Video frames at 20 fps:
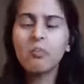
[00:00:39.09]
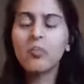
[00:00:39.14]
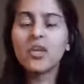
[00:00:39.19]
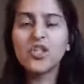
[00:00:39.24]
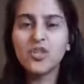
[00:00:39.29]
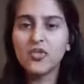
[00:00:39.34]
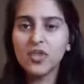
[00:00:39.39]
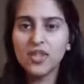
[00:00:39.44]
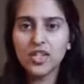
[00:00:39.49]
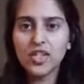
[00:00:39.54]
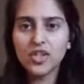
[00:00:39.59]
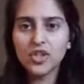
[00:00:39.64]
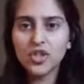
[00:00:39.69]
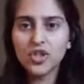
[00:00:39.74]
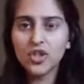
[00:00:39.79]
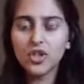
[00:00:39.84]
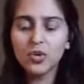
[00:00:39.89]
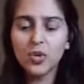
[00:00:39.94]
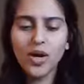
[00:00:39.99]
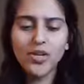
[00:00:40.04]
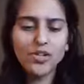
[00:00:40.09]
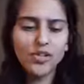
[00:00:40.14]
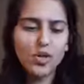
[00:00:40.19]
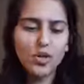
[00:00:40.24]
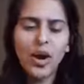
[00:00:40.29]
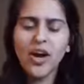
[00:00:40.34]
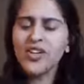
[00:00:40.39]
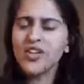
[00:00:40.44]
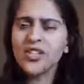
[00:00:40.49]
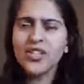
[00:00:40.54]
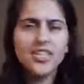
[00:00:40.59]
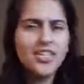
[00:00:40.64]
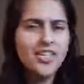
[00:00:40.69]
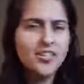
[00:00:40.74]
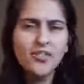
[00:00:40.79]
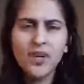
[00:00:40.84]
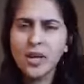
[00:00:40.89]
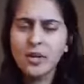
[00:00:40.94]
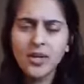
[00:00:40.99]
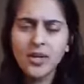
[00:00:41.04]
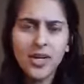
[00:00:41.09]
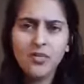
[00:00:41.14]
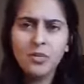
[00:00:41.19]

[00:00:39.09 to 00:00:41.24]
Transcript: much of an issue and so i just give him,